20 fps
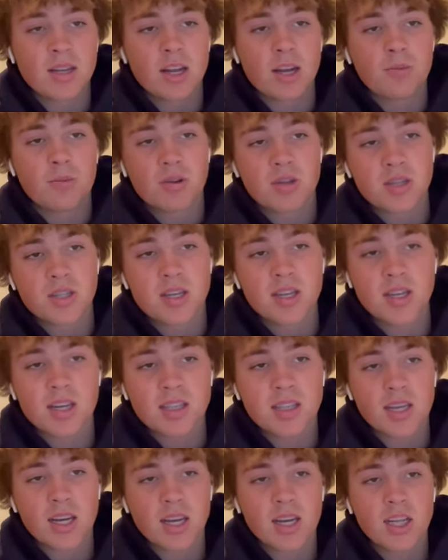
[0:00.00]
Number
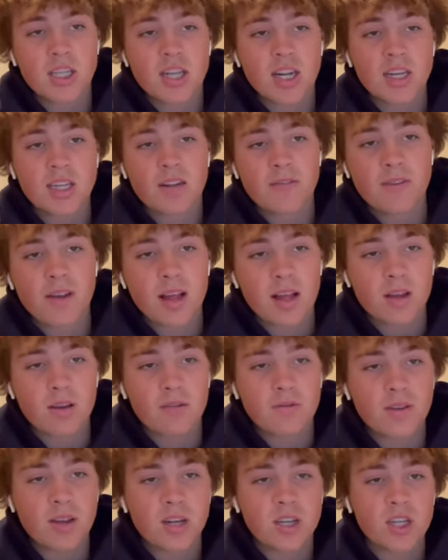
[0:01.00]
six, it can change the value
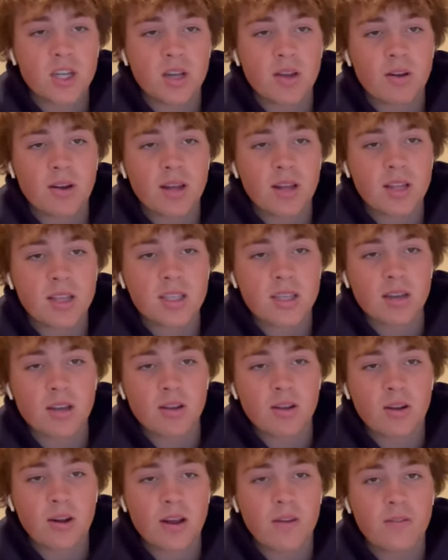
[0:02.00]
of each unit until
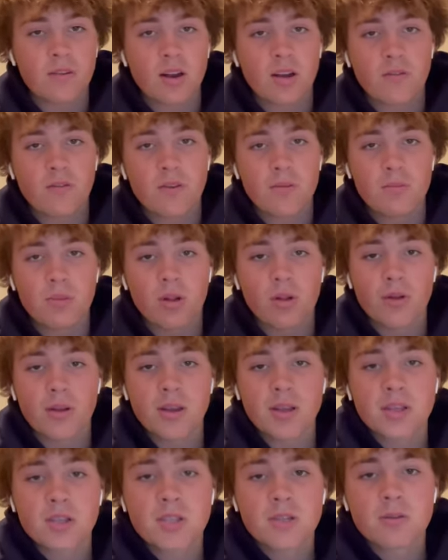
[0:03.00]
you don't have enough
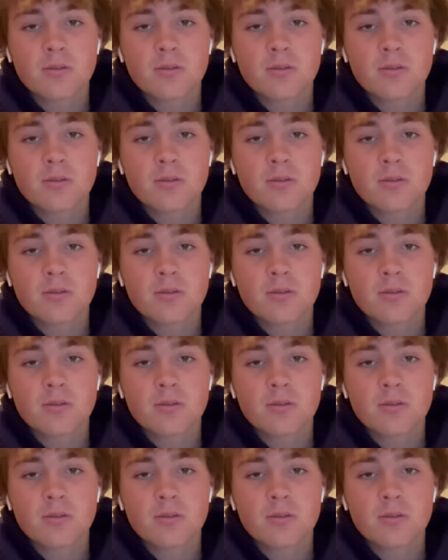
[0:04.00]
employees.